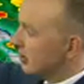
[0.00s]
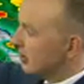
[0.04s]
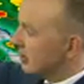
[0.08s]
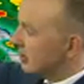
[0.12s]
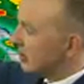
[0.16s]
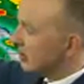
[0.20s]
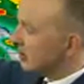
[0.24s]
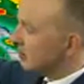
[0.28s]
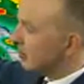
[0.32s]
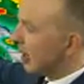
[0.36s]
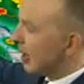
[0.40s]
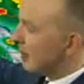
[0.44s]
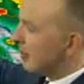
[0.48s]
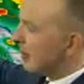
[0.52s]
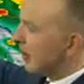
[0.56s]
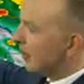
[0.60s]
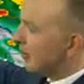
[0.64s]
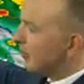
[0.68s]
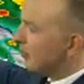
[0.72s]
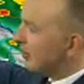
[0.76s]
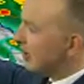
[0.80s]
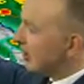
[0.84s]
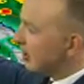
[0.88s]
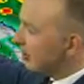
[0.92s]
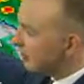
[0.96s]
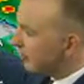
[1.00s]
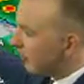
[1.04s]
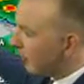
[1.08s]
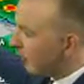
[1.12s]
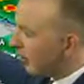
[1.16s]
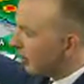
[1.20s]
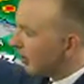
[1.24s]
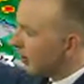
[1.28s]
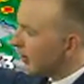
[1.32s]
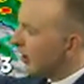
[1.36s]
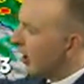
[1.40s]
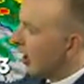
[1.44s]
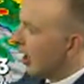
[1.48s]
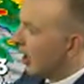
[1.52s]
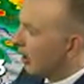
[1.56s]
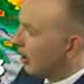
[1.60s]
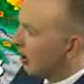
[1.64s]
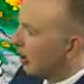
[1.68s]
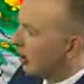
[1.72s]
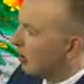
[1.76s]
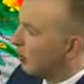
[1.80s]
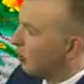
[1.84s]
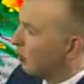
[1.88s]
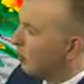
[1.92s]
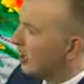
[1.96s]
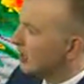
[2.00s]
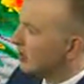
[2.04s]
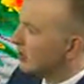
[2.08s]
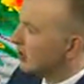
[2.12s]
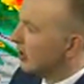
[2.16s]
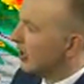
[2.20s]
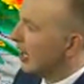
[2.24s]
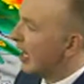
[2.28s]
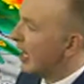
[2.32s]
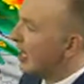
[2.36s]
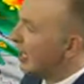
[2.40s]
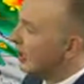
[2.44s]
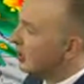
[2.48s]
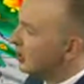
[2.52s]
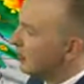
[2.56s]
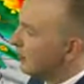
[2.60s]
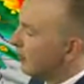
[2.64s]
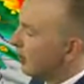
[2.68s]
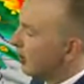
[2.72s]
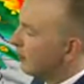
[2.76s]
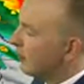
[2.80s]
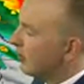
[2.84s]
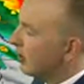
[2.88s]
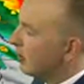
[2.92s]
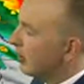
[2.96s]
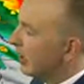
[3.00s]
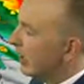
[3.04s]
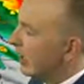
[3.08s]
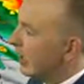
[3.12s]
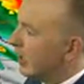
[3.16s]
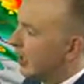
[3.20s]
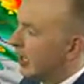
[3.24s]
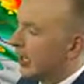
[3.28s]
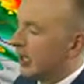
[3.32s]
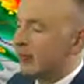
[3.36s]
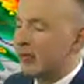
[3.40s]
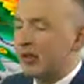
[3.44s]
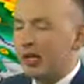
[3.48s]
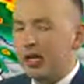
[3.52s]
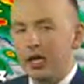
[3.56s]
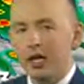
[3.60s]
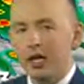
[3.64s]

This is by about 3 or 4 o'clock on our western edge of our viewing area.